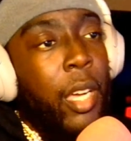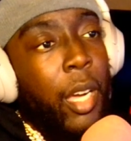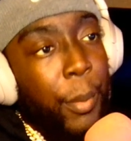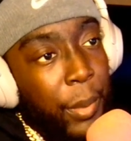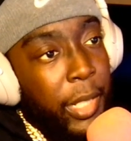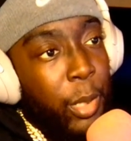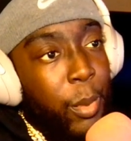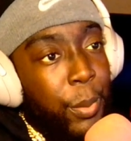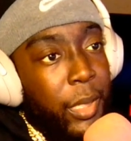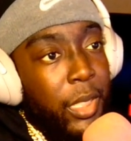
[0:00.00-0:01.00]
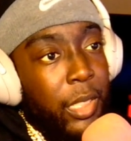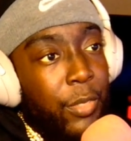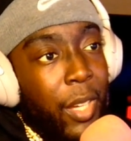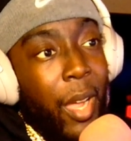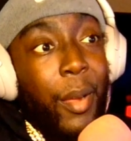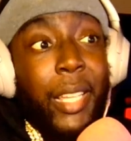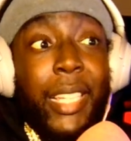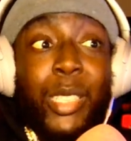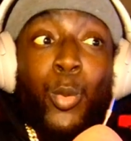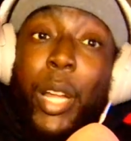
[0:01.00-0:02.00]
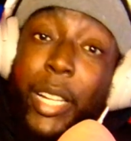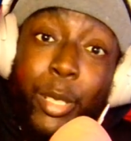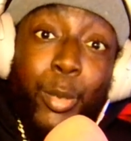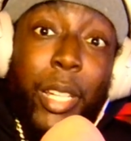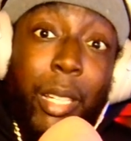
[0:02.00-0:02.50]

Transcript: or playing on my PlayStation 5. Guess what I can do now?